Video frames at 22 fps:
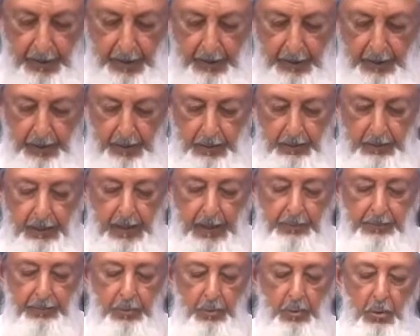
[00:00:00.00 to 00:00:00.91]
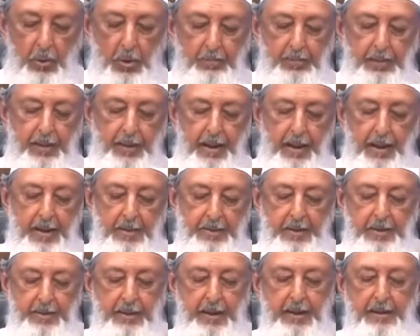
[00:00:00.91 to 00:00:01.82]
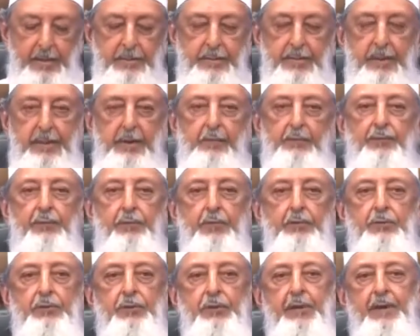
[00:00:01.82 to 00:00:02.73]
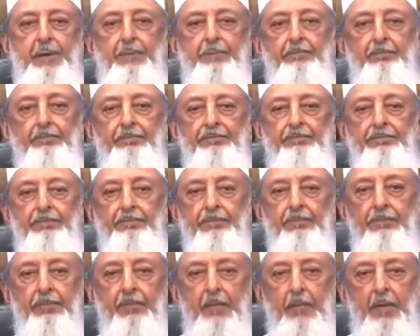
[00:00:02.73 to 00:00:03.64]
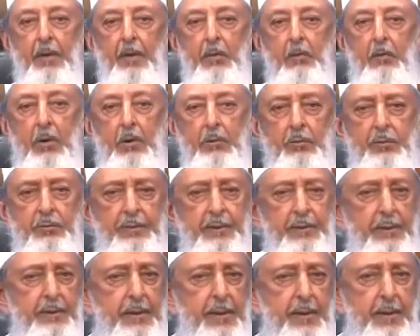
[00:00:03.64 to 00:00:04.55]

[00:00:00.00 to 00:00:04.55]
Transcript: The Great War began in 1914. What was it?